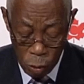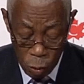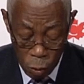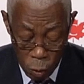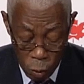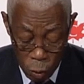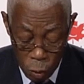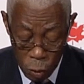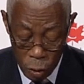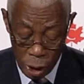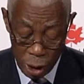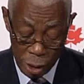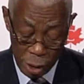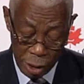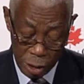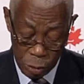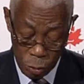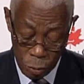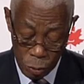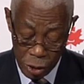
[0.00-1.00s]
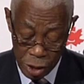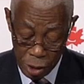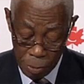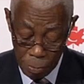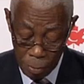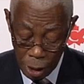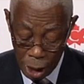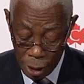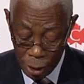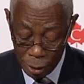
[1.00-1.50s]
own in the tourism
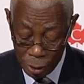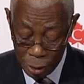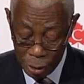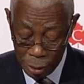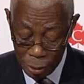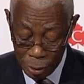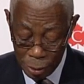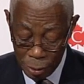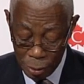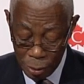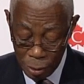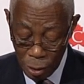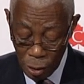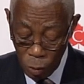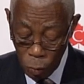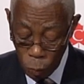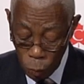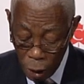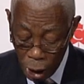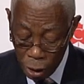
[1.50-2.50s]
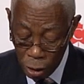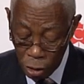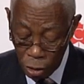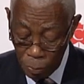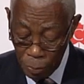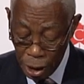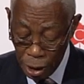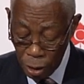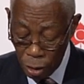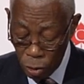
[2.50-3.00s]
market,
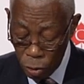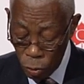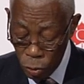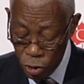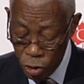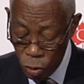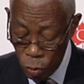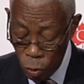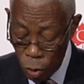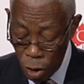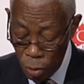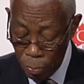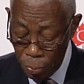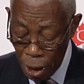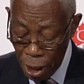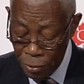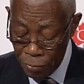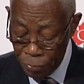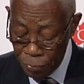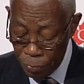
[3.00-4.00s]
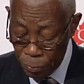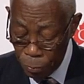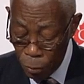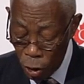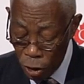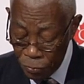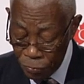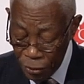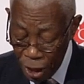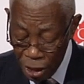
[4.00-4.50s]
welcoming close to
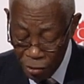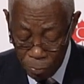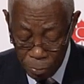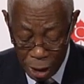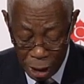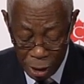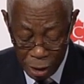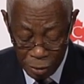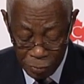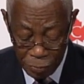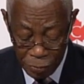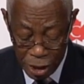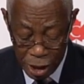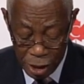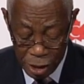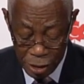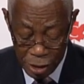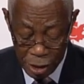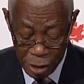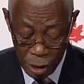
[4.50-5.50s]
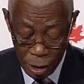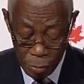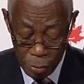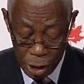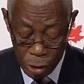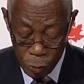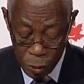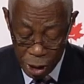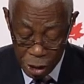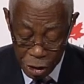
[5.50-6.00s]
1.5 million visitors
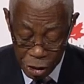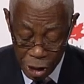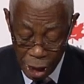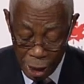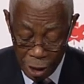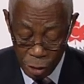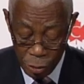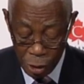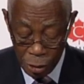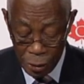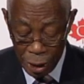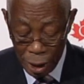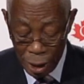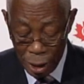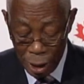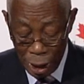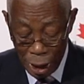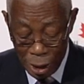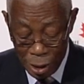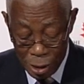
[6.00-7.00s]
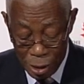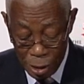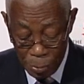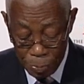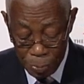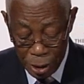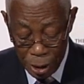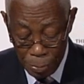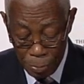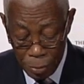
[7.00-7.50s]
between January and
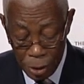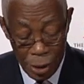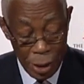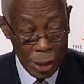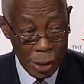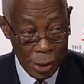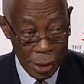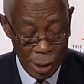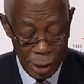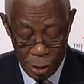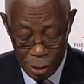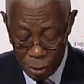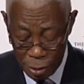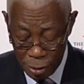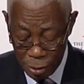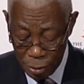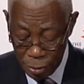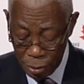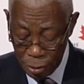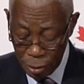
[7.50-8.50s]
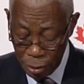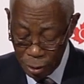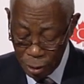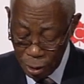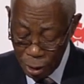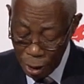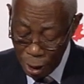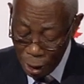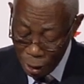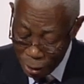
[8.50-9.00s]
September this year,
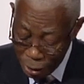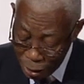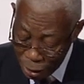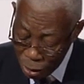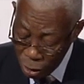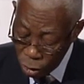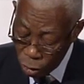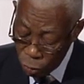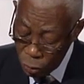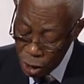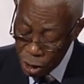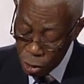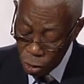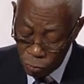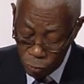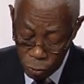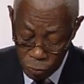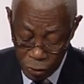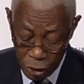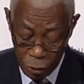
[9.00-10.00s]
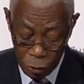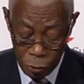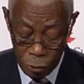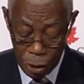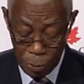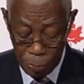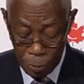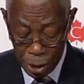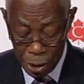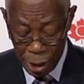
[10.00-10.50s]
an increase of over
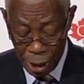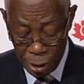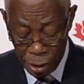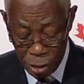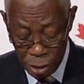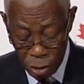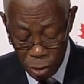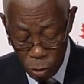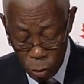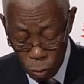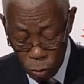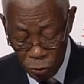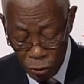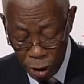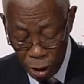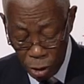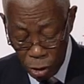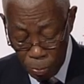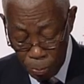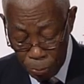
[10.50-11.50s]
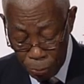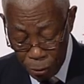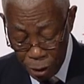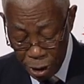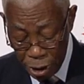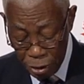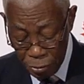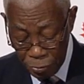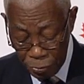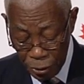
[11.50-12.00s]
3% over the
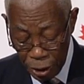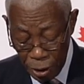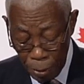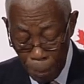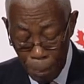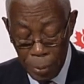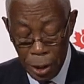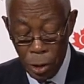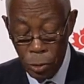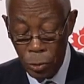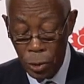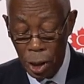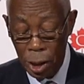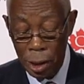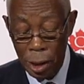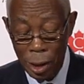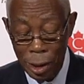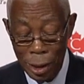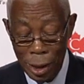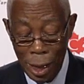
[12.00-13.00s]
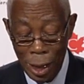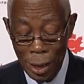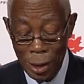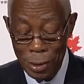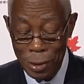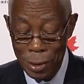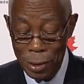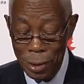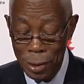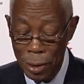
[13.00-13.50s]
comparative period
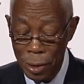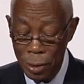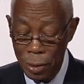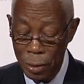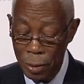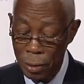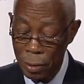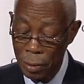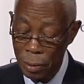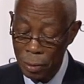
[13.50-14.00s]
last year.